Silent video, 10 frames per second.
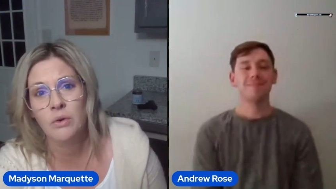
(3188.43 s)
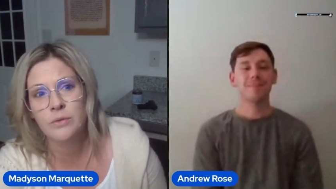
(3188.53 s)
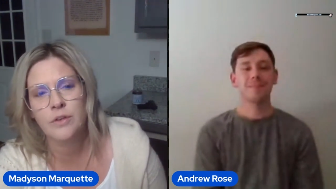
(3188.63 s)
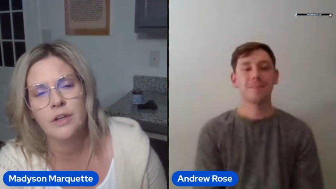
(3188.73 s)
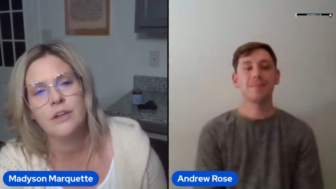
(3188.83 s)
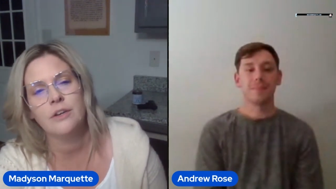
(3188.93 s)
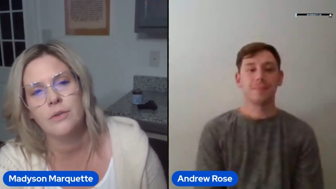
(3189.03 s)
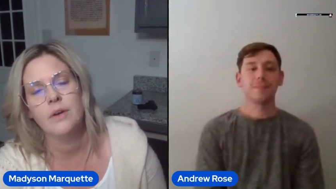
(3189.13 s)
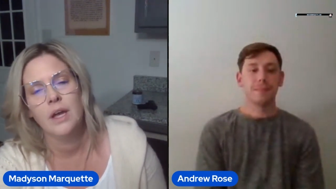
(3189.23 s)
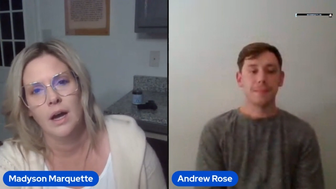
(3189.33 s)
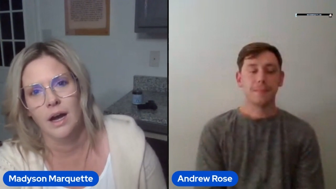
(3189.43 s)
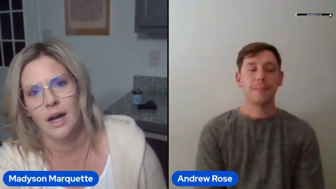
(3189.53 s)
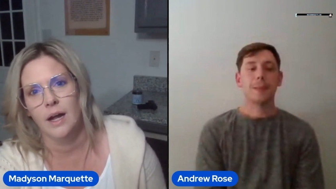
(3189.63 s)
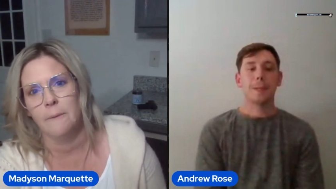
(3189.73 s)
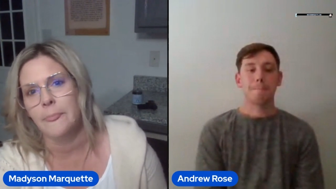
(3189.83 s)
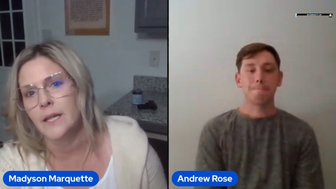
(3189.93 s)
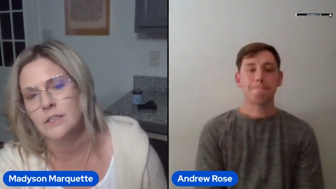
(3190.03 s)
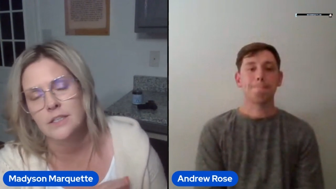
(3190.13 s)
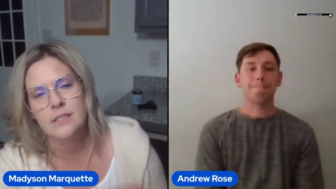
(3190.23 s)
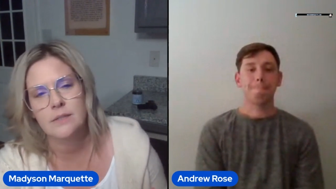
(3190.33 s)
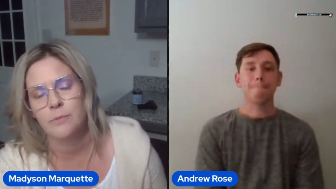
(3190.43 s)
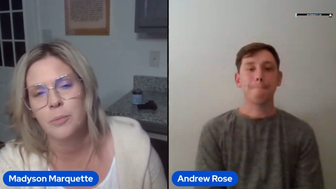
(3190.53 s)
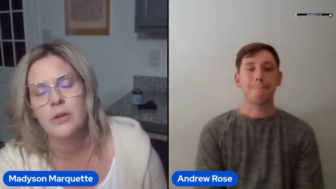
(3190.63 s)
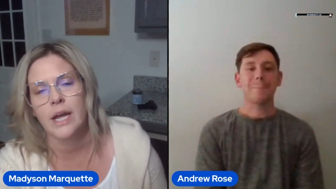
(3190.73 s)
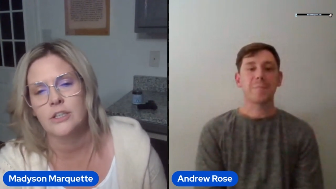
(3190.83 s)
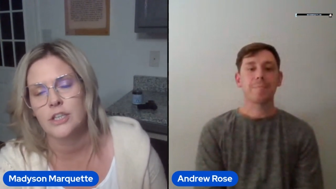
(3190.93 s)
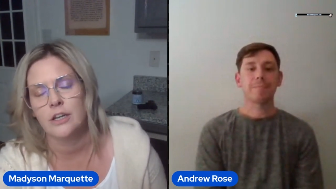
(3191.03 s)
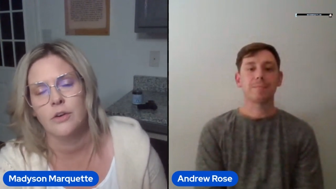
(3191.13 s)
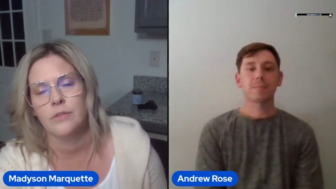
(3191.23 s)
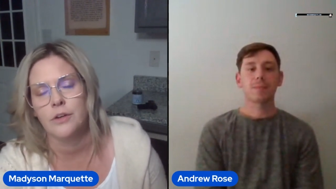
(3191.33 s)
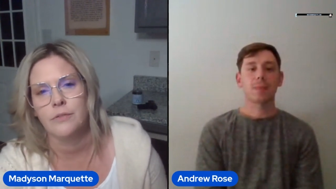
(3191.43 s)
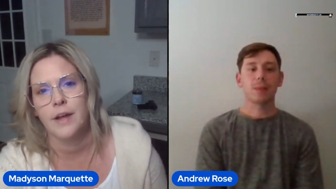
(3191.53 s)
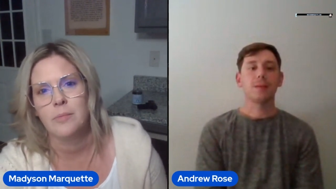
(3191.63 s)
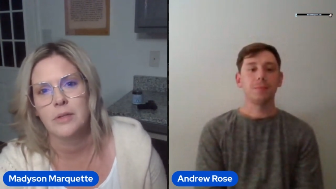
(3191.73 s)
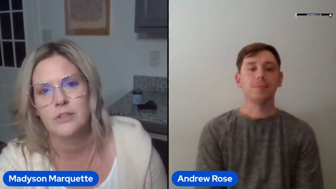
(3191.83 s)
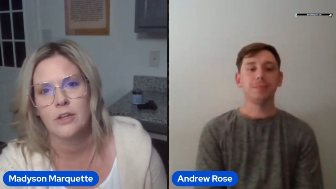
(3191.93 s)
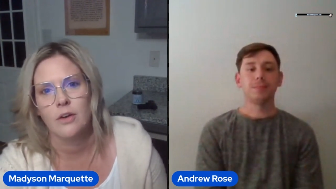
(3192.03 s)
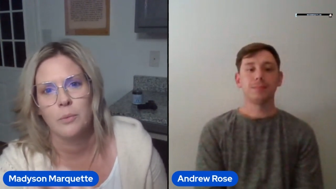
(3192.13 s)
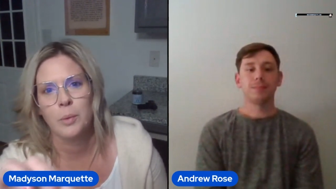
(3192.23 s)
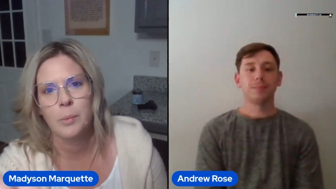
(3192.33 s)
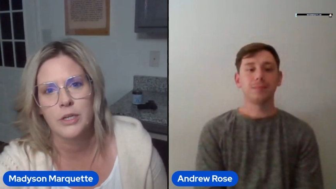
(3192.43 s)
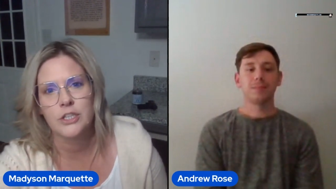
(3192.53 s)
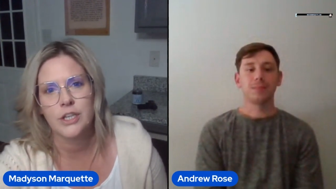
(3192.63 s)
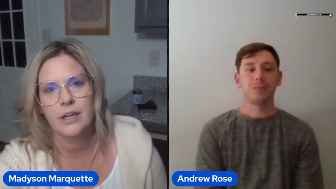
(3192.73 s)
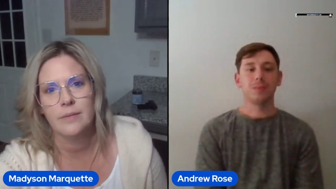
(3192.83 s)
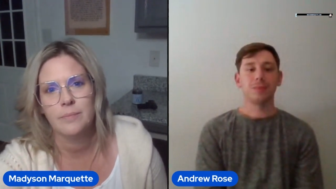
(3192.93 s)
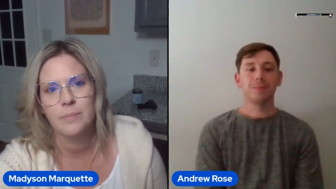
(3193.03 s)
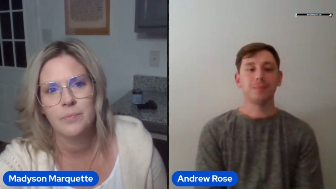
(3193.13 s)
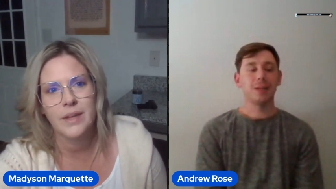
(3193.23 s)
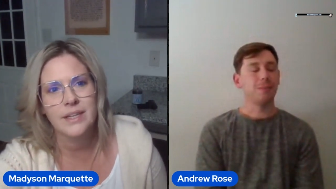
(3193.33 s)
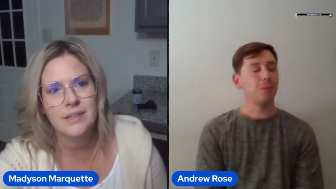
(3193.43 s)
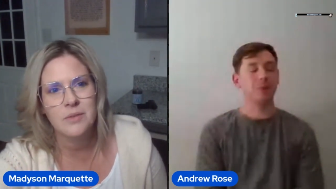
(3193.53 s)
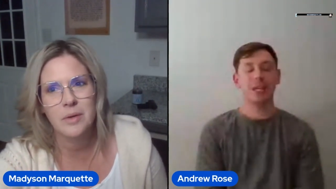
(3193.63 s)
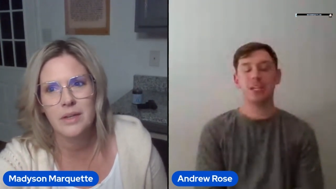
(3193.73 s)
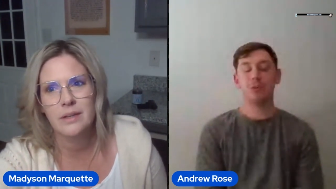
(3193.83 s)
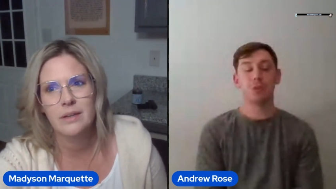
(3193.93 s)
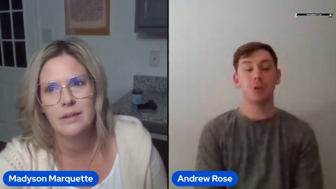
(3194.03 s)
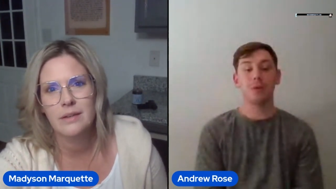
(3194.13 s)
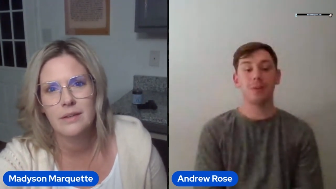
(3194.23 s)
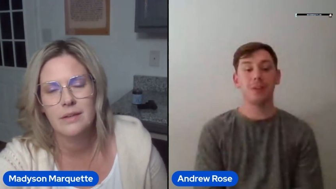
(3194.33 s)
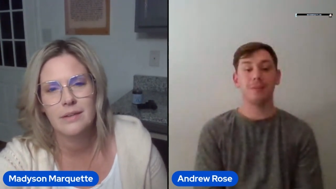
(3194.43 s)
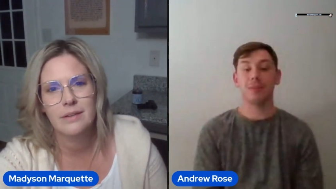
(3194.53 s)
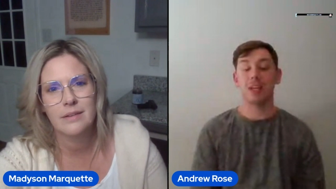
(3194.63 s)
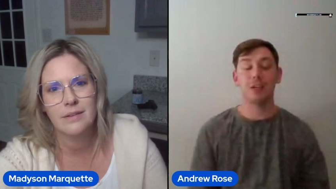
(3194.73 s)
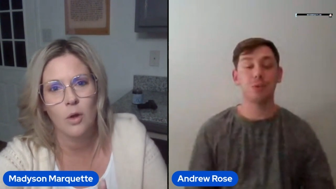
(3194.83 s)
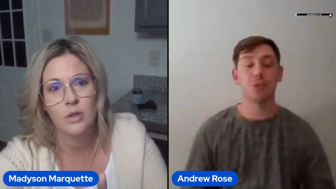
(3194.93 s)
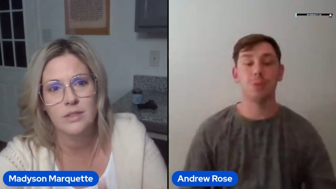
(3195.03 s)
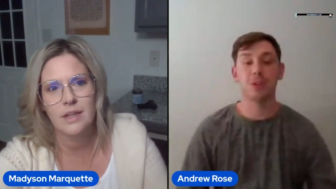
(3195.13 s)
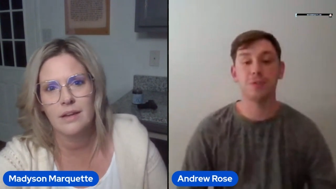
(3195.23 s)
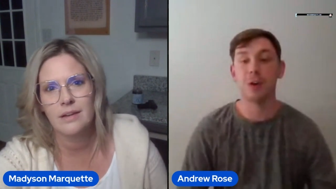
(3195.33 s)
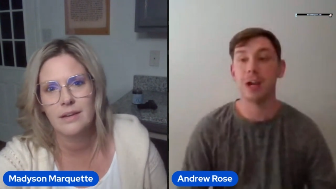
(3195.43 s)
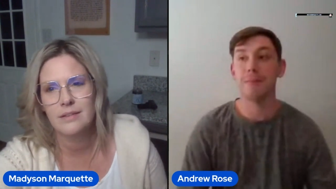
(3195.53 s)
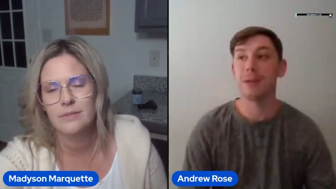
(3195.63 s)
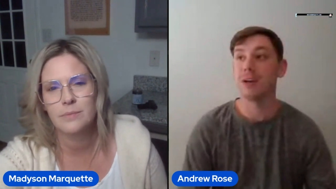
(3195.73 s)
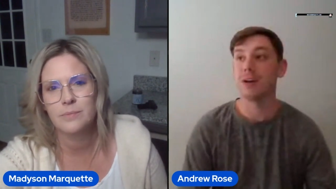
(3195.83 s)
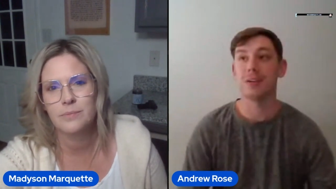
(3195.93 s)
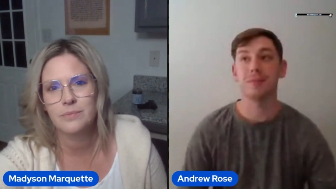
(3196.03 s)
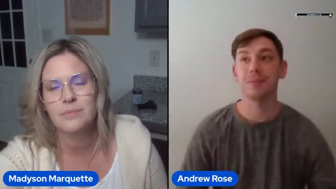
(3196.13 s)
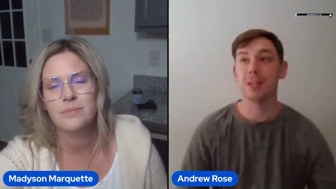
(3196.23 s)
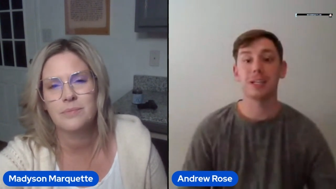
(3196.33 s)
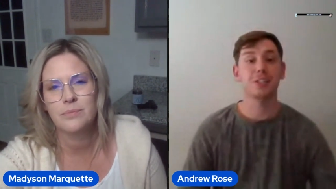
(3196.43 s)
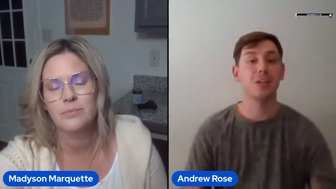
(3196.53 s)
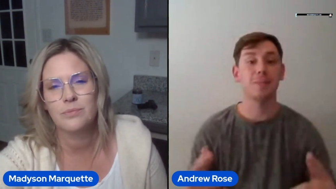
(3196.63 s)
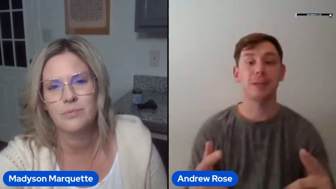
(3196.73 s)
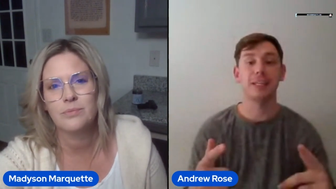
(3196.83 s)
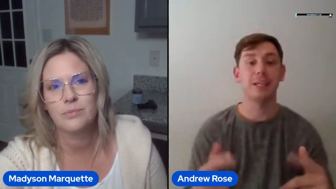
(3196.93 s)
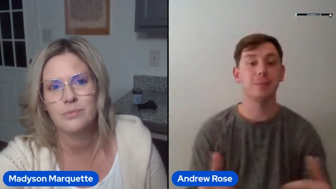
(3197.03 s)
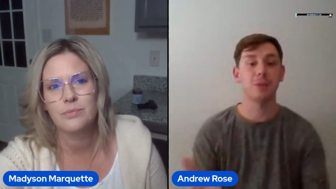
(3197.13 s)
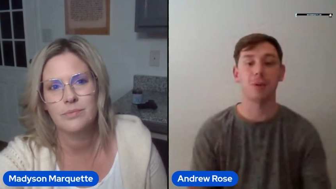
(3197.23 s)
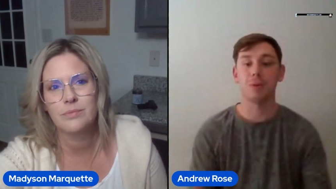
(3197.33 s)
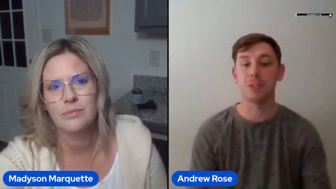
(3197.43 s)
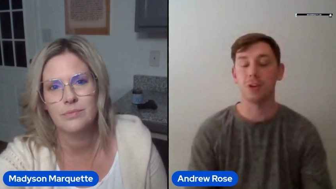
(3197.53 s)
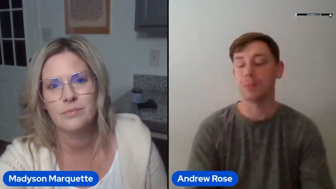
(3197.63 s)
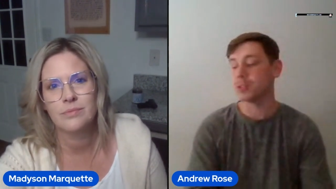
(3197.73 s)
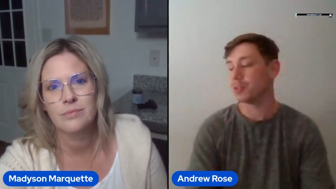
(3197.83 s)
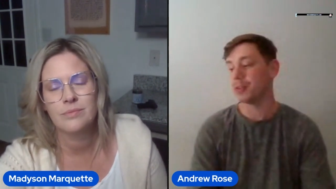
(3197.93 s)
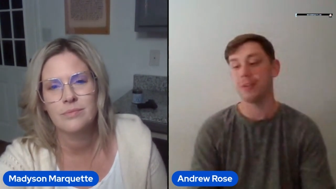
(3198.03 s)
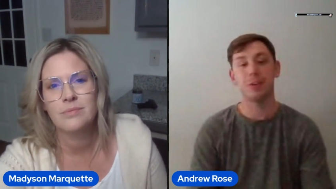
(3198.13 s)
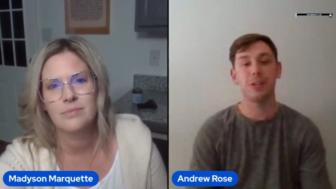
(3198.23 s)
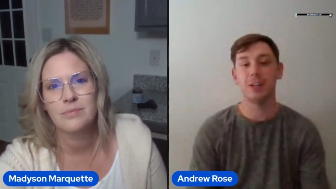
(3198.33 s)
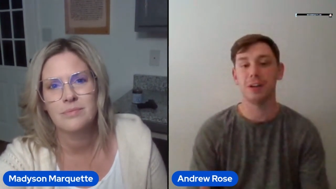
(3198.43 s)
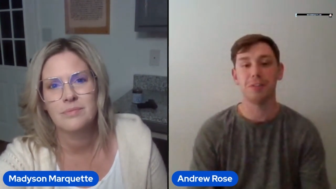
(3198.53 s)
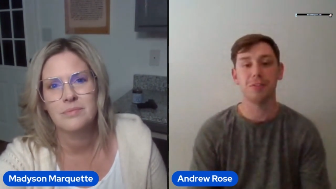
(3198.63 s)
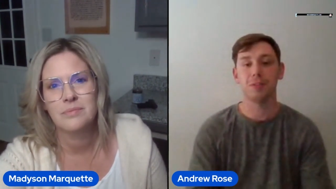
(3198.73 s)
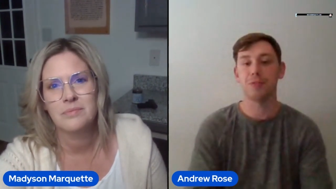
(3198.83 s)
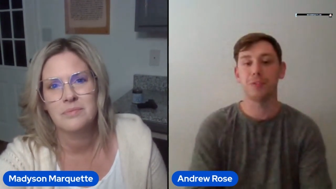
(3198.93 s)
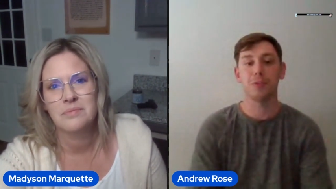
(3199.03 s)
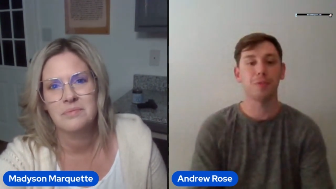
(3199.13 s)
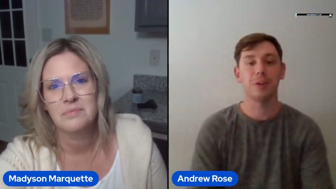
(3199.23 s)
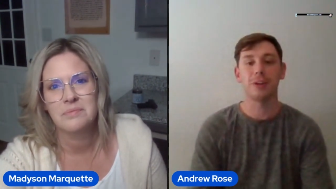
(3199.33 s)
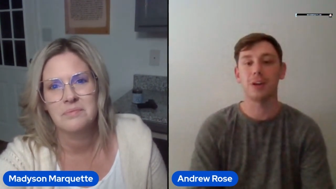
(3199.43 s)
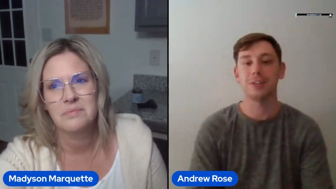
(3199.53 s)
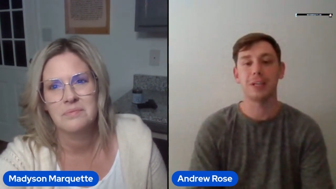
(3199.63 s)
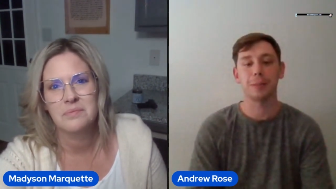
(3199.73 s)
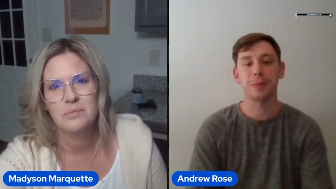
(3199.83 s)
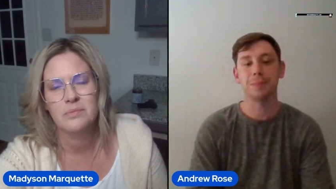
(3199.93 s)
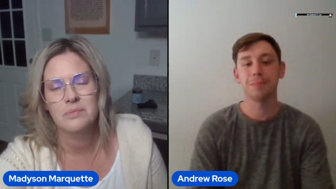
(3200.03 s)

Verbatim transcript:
Speaker 1: over you, um, just protection over your family. So we appreciate it. Thanks, everyone. Thank
Speaker 2: you, so, thank you so much for having me on. And like I said, my DMs are always open. So if you ever need anything, feel free to contact me.